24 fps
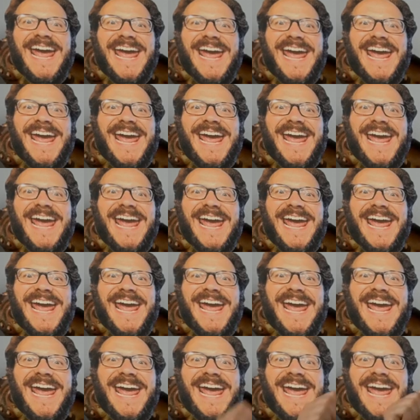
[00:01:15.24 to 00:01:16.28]

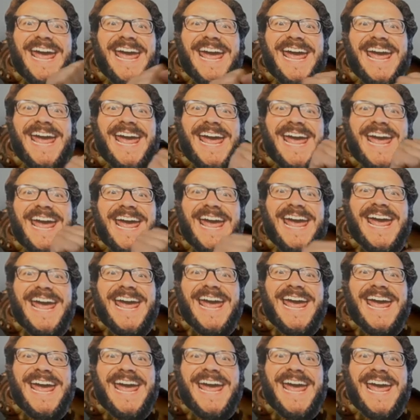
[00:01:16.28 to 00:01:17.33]

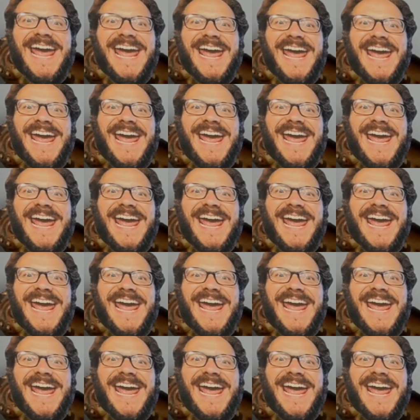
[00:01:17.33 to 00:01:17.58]
(not speaking)